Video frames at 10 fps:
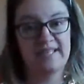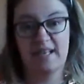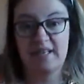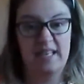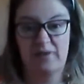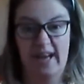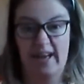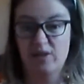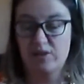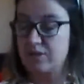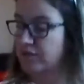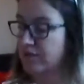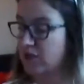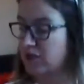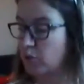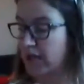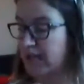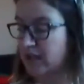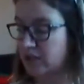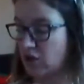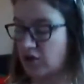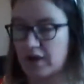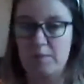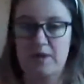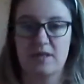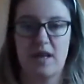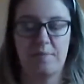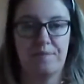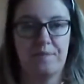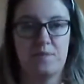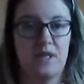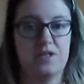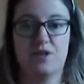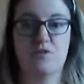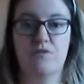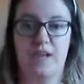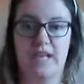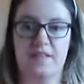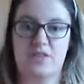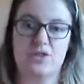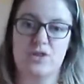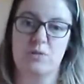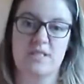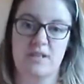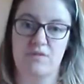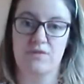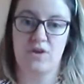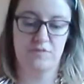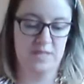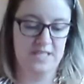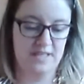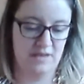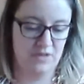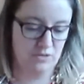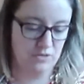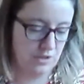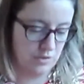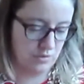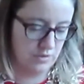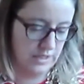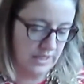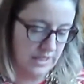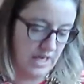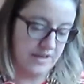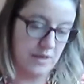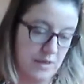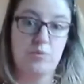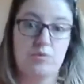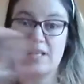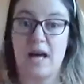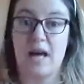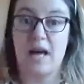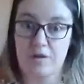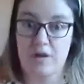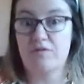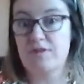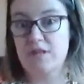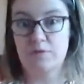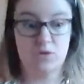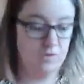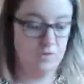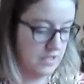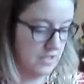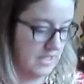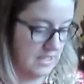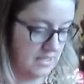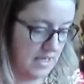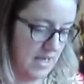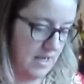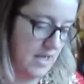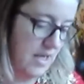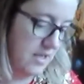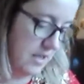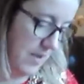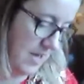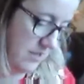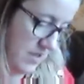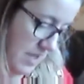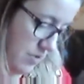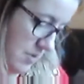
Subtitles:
it down and leave it out for like a week at a time, and they'd soon fill it. They'd just come and sit for 5 minutes and have a little doodle. And then we put the tablecloth over it so it's covered so you didn't see it. So S for Santa, I'm